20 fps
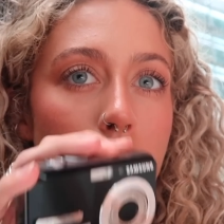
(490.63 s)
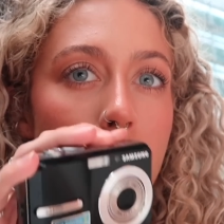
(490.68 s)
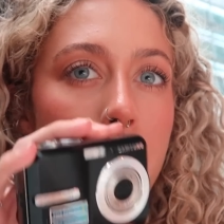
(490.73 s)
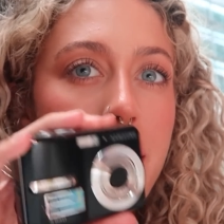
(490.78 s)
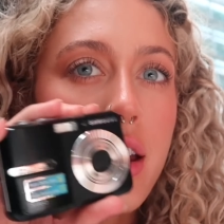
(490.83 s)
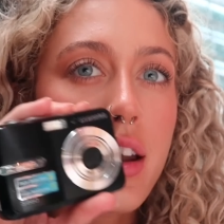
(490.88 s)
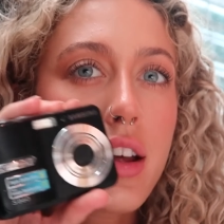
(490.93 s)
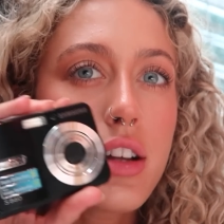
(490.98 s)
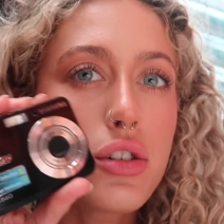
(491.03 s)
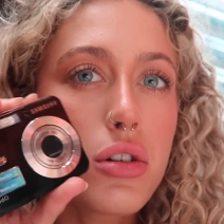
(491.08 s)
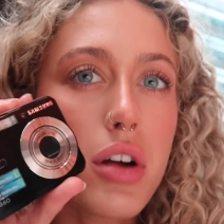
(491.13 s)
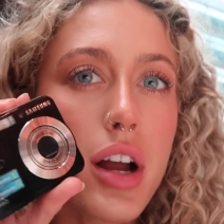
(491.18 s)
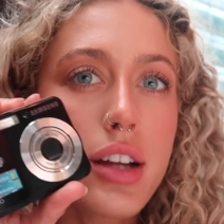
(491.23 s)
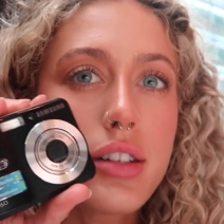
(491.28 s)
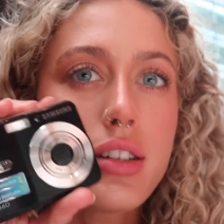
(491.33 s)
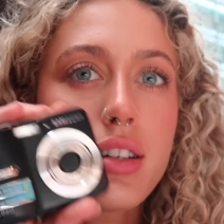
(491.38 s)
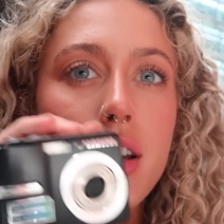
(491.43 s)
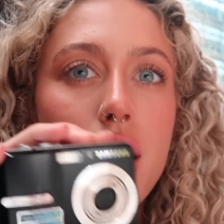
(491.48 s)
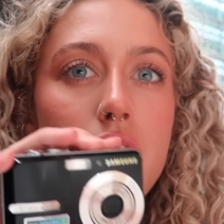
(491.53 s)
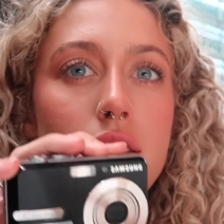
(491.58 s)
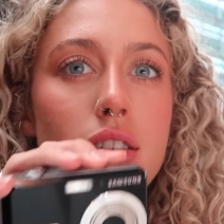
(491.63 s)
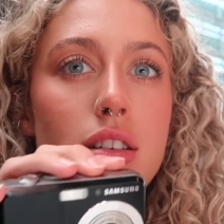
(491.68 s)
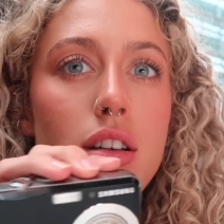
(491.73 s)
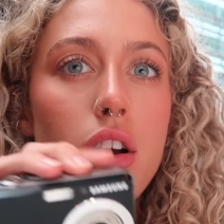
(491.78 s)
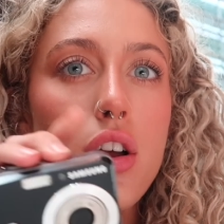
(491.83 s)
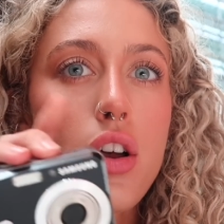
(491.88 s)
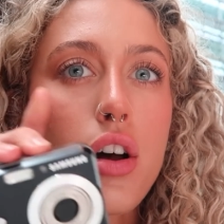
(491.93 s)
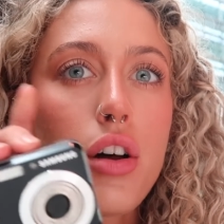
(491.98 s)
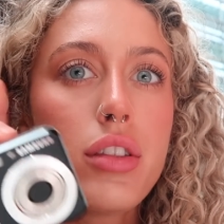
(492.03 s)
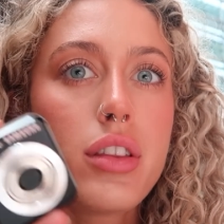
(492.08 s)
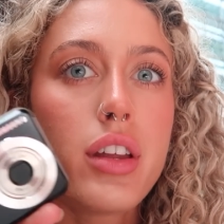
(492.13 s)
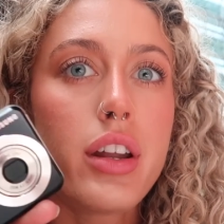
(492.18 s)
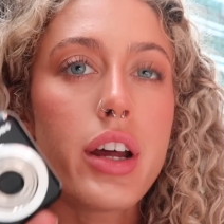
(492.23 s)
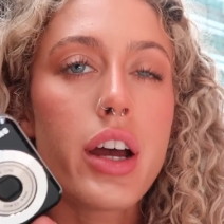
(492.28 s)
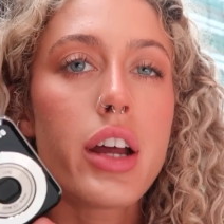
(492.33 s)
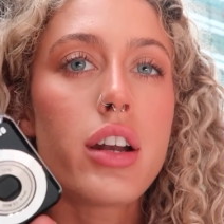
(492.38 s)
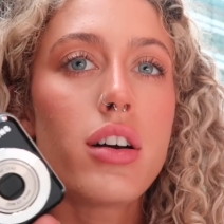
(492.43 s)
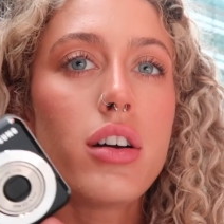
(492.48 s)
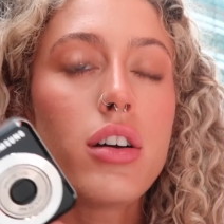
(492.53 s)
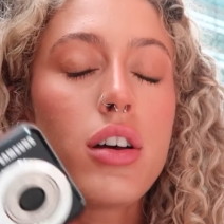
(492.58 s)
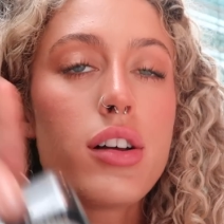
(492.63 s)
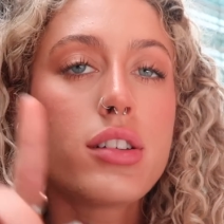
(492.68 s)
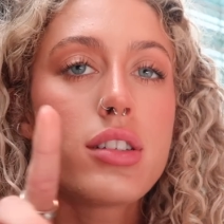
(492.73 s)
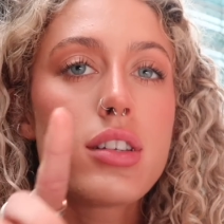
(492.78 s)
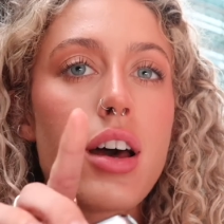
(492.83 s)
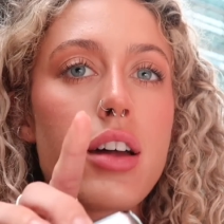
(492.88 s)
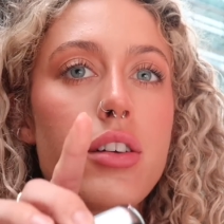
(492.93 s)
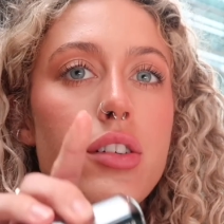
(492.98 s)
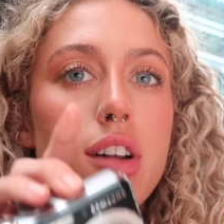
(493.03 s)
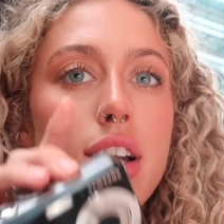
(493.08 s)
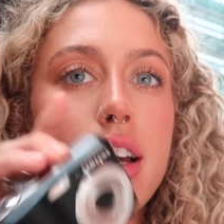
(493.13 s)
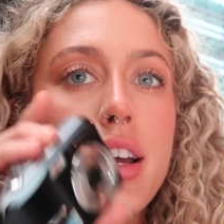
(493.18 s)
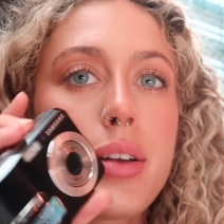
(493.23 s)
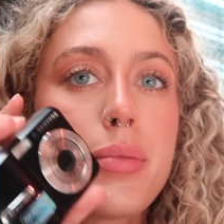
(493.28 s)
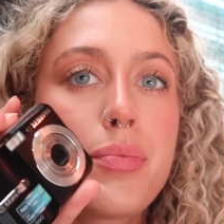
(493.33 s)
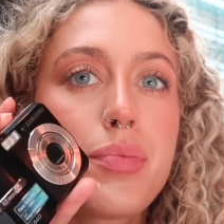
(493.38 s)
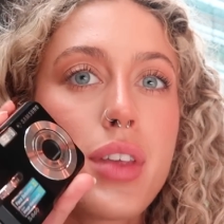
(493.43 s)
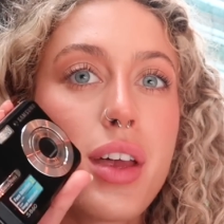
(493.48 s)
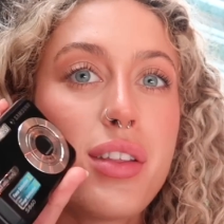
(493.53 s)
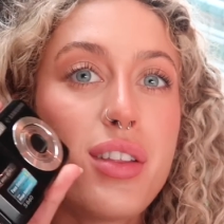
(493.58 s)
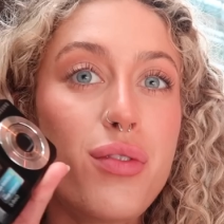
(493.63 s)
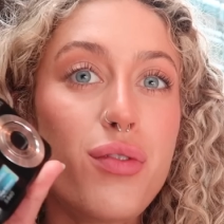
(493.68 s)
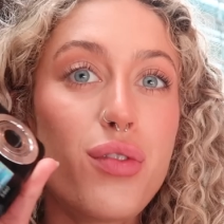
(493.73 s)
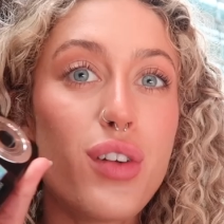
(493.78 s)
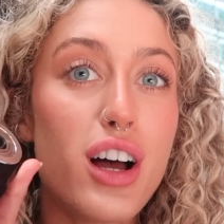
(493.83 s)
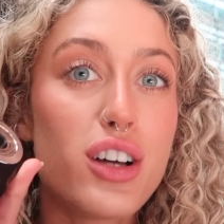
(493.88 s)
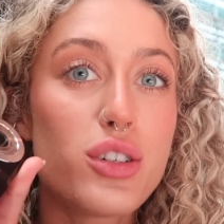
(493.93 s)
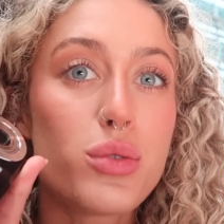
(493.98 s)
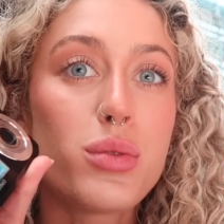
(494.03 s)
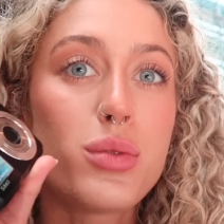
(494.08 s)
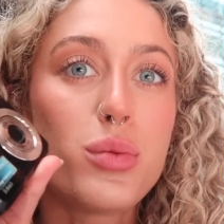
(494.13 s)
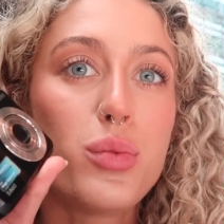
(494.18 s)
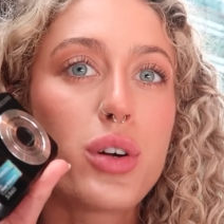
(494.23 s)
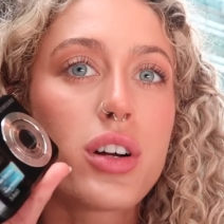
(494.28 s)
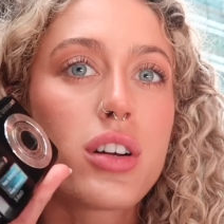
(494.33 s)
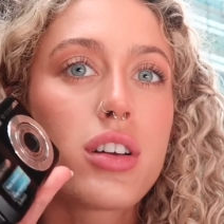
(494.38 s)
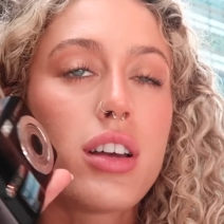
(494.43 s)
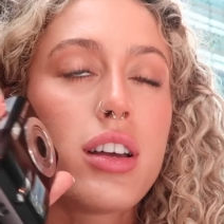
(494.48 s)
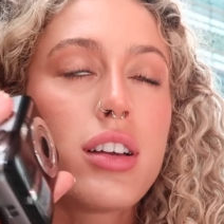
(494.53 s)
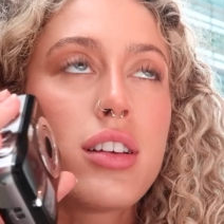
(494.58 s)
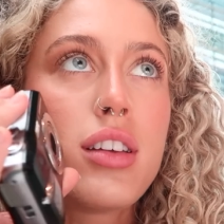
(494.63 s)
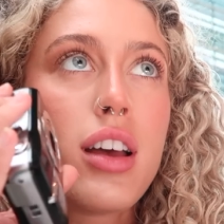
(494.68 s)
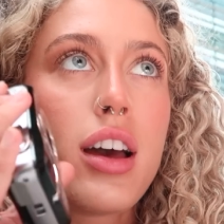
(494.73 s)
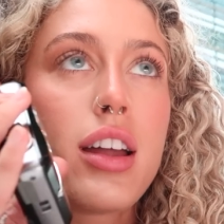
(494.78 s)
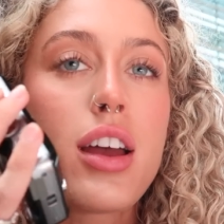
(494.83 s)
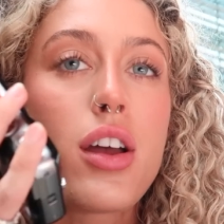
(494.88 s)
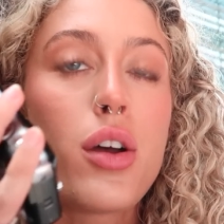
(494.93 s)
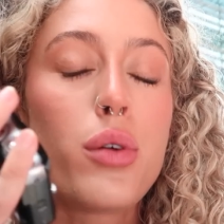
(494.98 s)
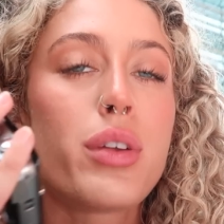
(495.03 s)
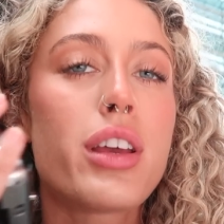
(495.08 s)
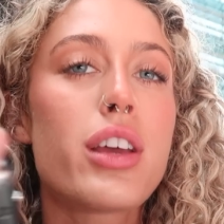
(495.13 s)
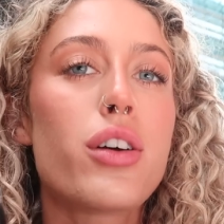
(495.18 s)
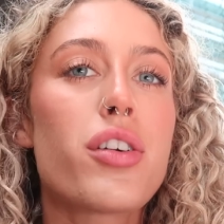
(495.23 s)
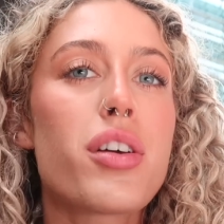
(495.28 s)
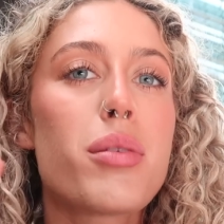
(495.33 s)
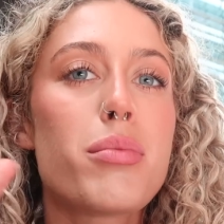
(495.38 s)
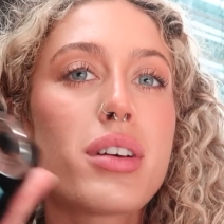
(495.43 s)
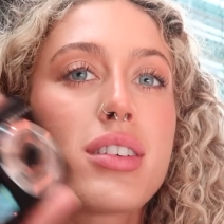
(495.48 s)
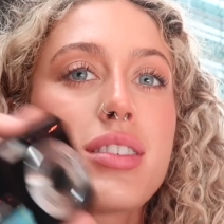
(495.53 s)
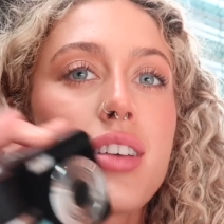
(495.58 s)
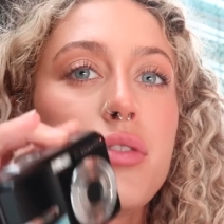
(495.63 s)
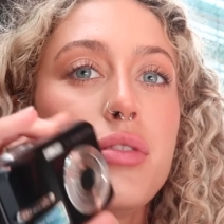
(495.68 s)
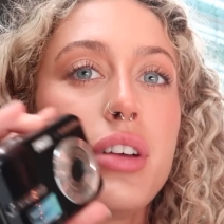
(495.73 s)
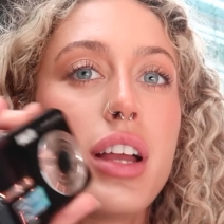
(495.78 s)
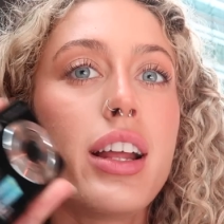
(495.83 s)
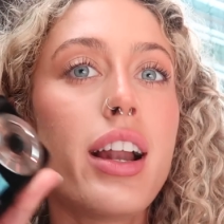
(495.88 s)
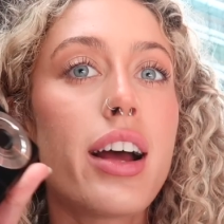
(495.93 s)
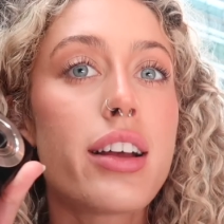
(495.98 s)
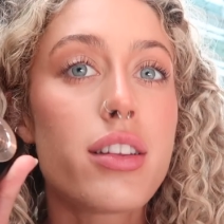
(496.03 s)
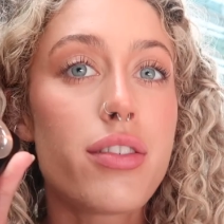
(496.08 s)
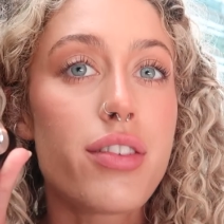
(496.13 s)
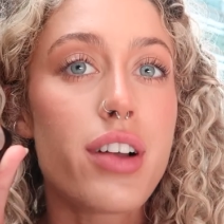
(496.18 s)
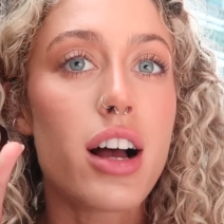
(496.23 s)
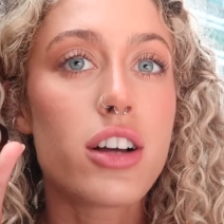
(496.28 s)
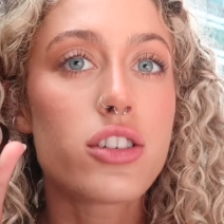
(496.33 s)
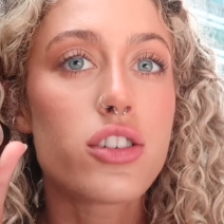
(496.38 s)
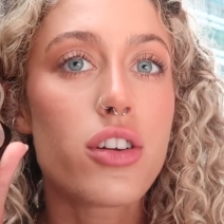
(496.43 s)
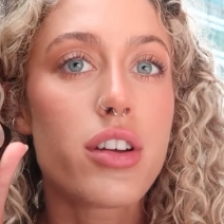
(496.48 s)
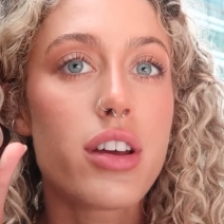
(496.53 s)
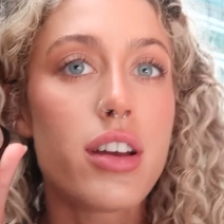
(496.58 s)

and then I tried to test it out on the night out on Saturday and the flash wasn't working, and I only got it because I really liked the flash on